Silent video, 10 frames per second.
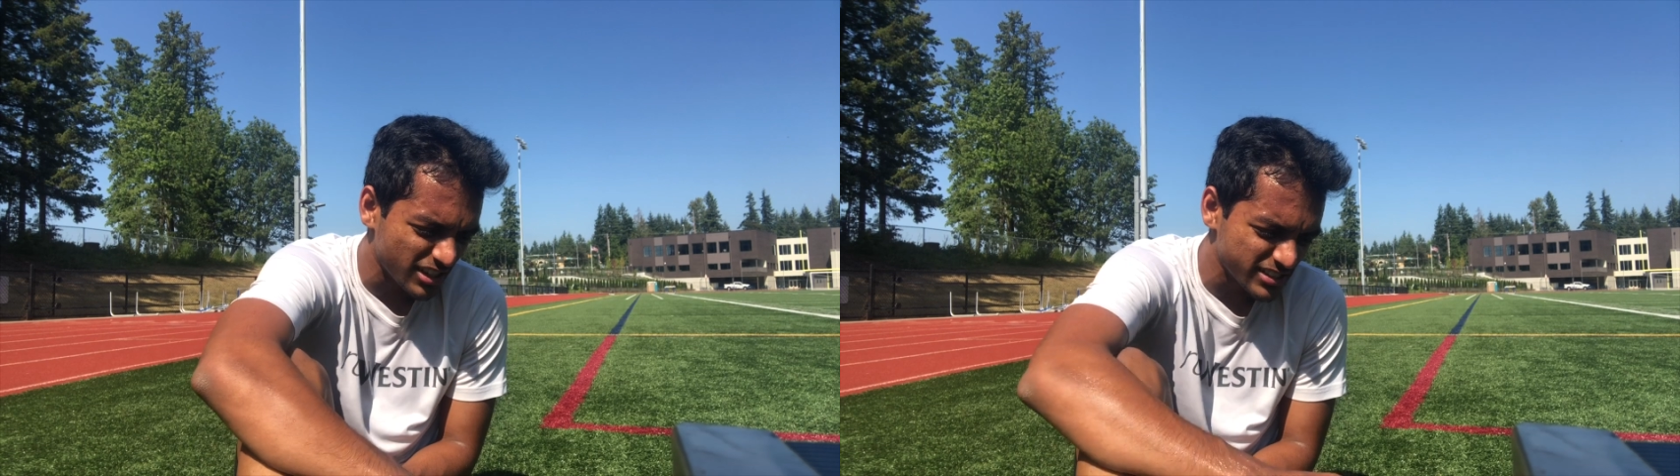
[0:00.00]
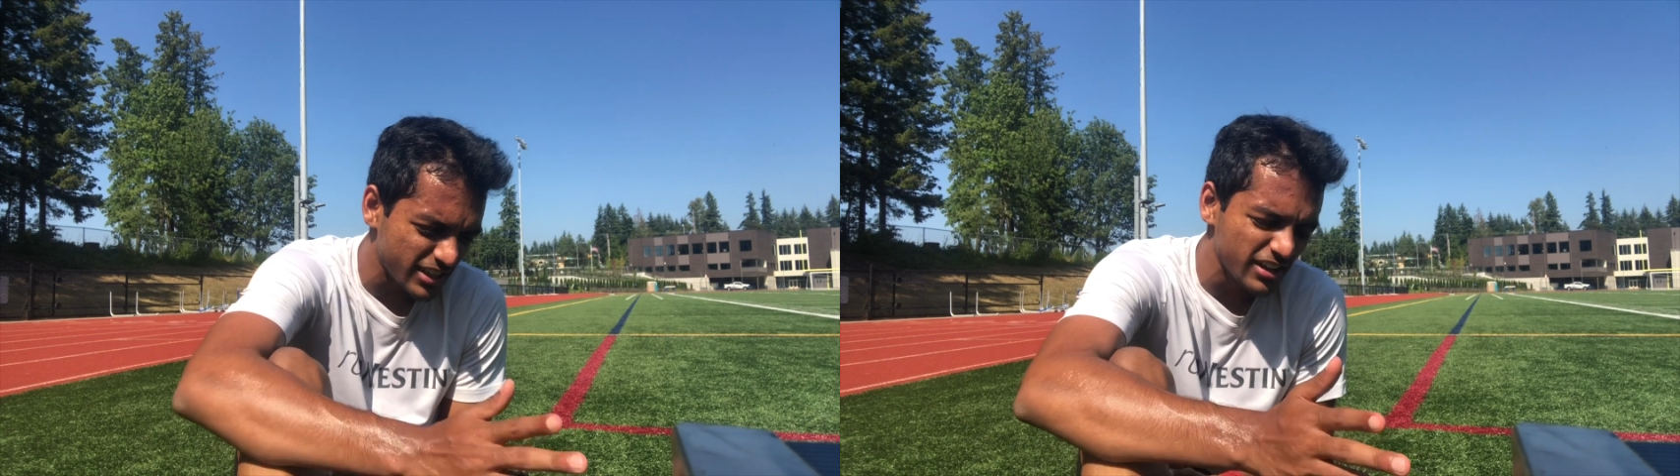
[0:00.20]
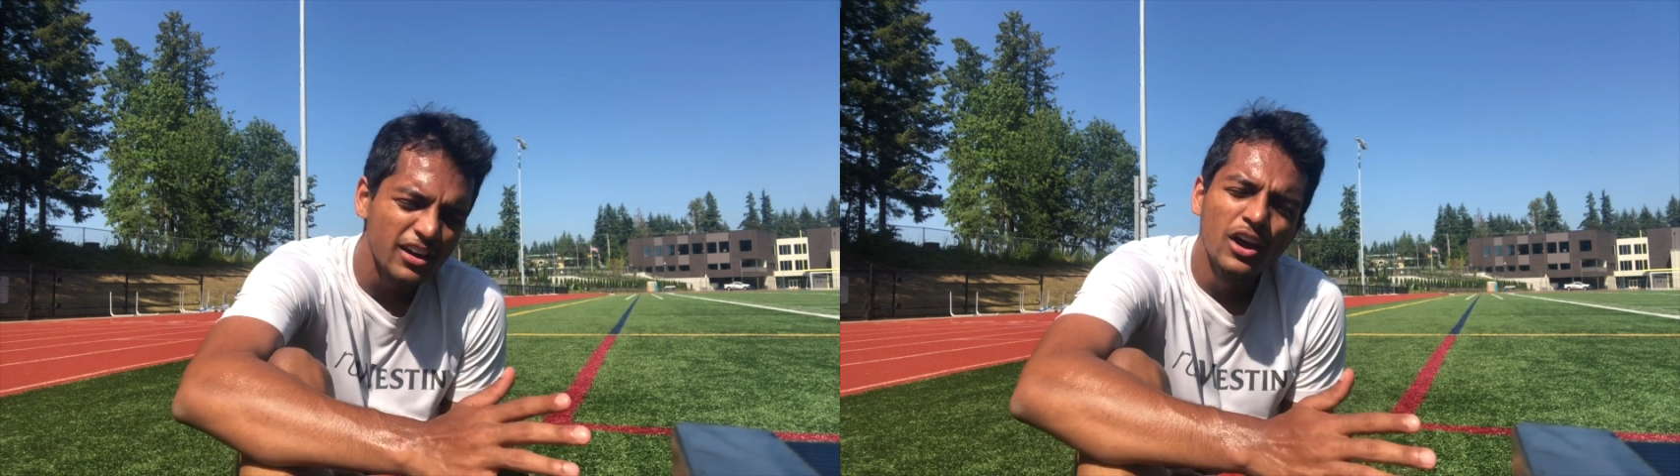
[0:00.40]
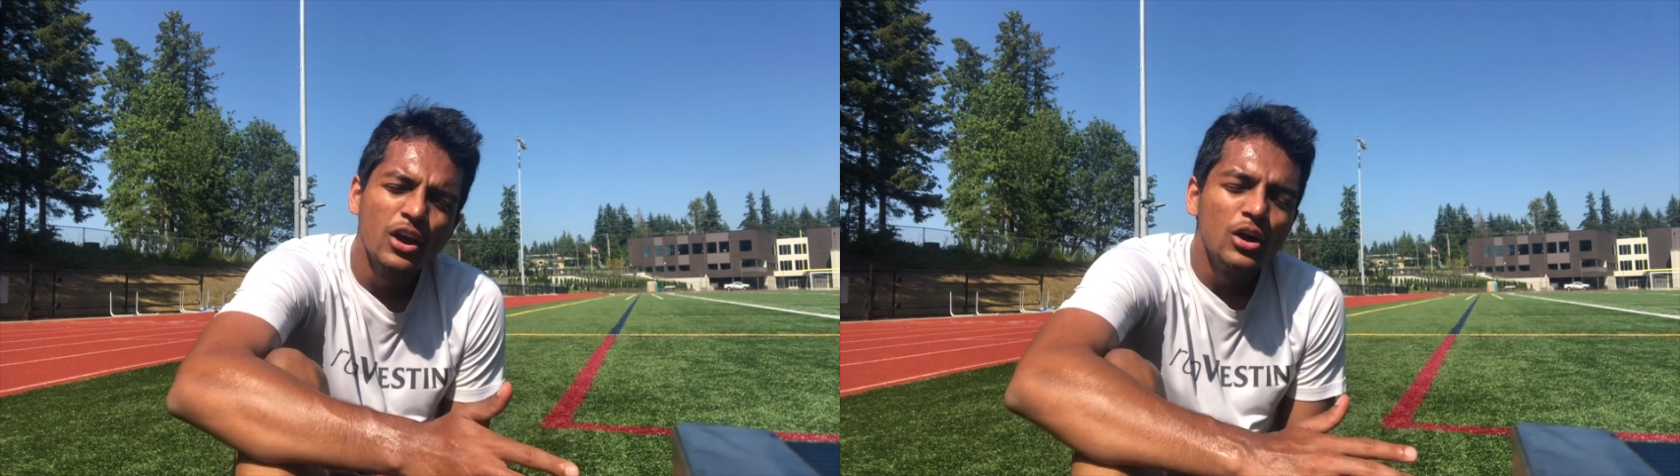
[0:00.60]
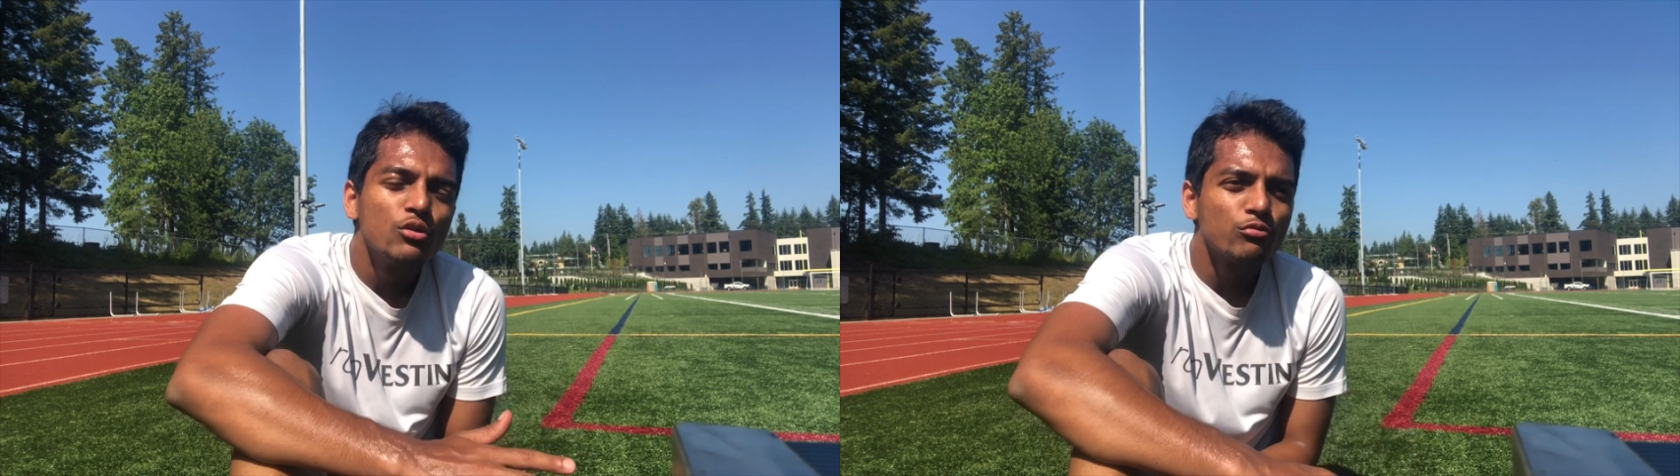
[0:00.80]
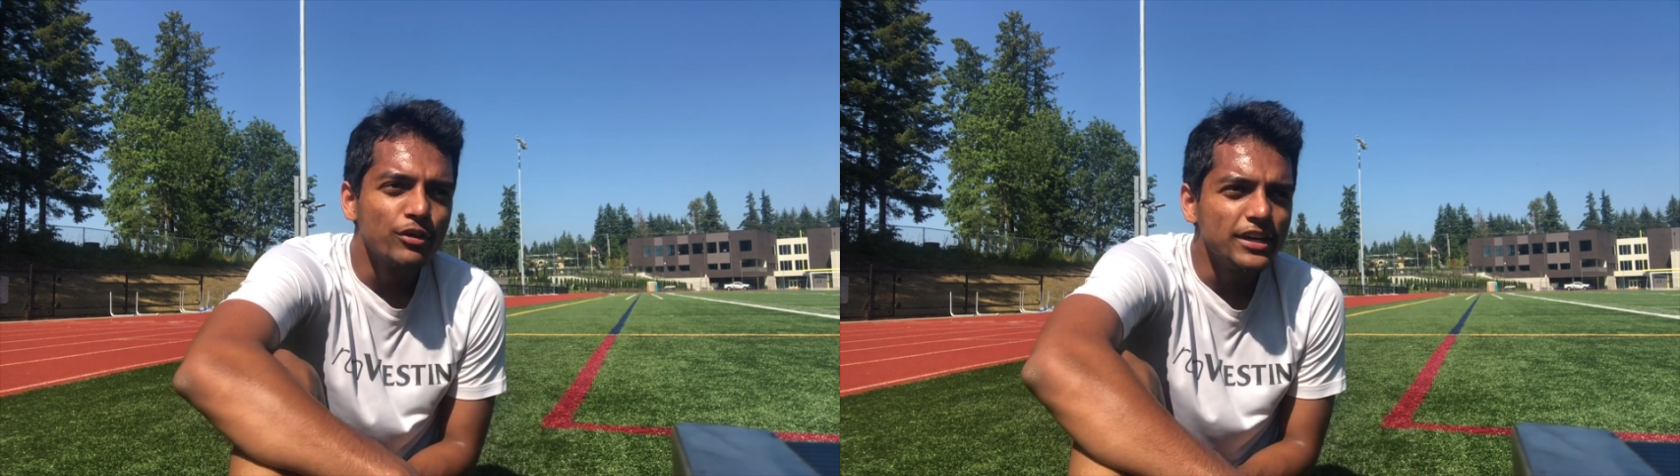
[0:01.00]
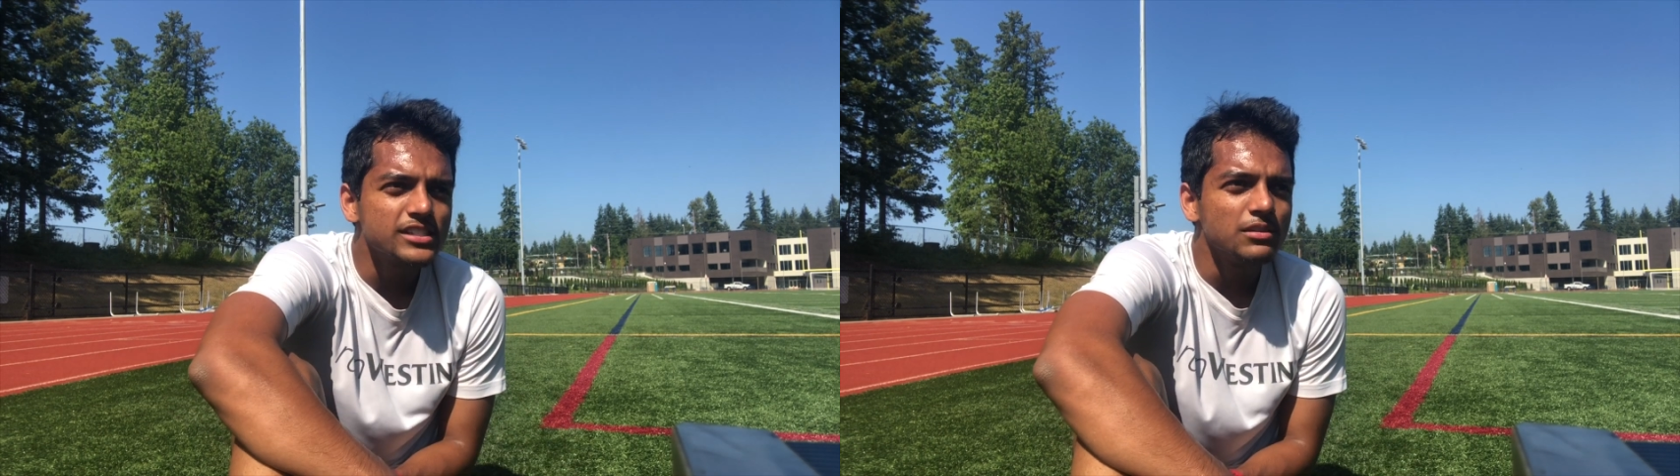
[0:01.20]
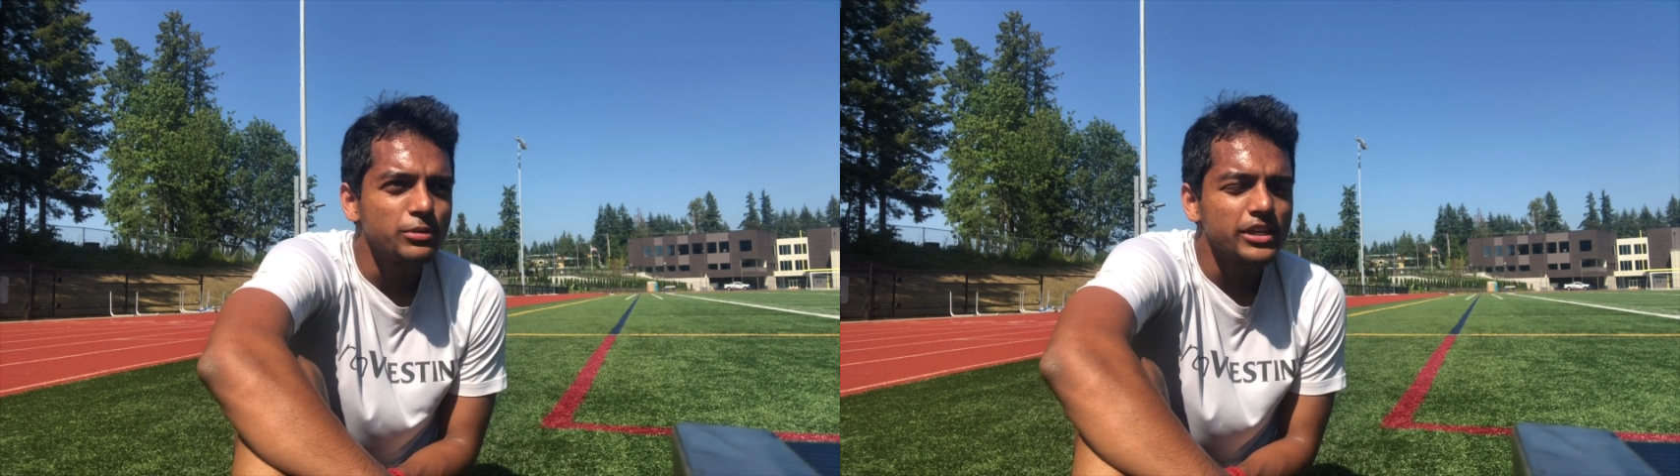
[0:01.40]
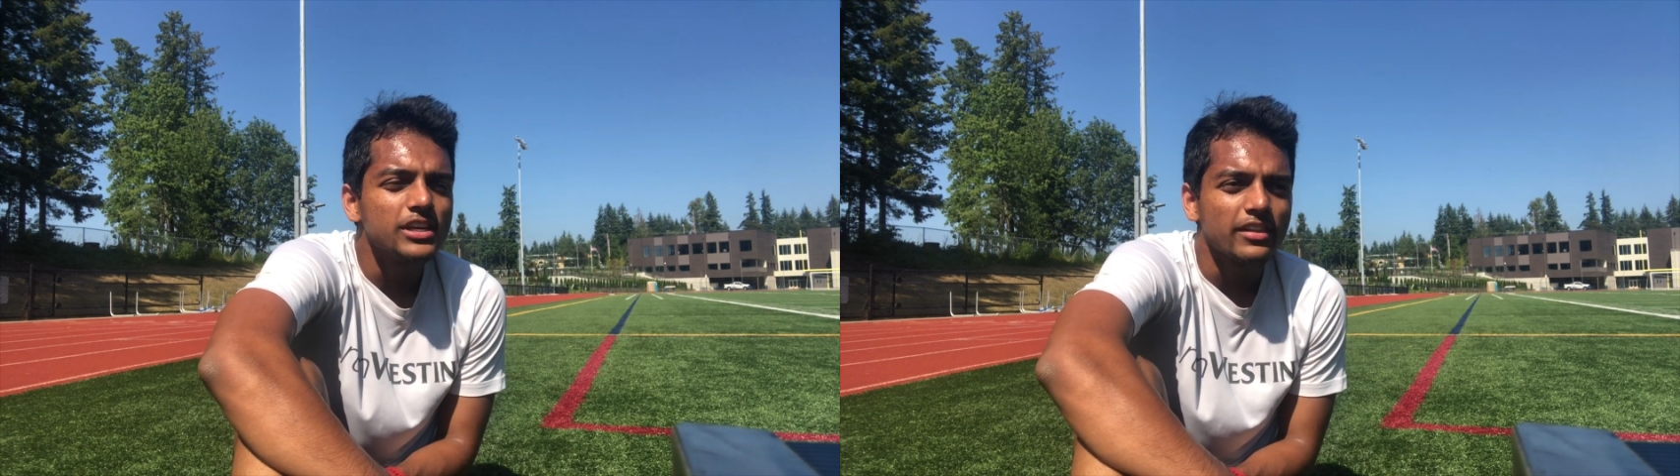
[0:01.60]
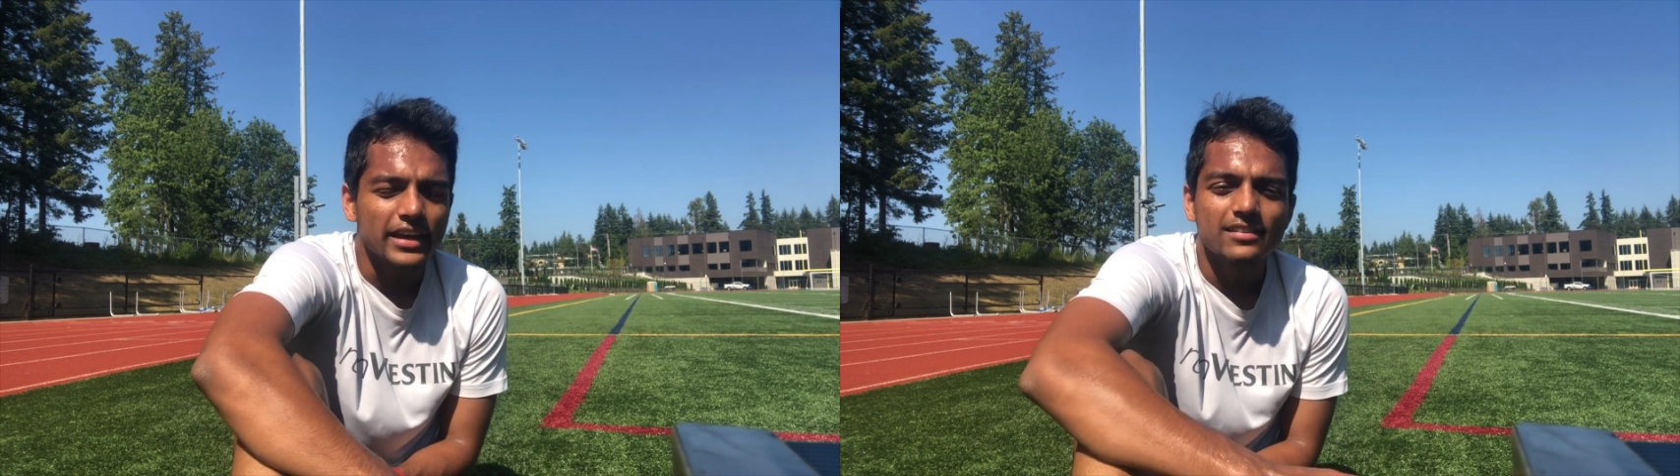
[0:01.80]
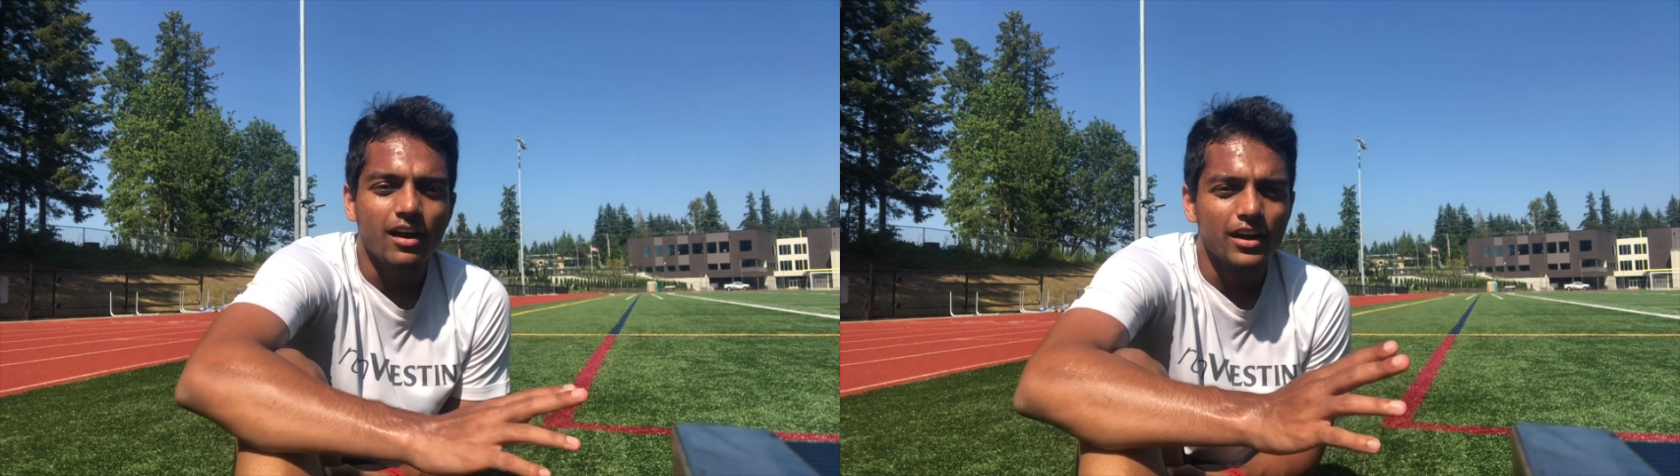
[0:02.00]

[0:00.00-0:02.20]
I'll say reasonably like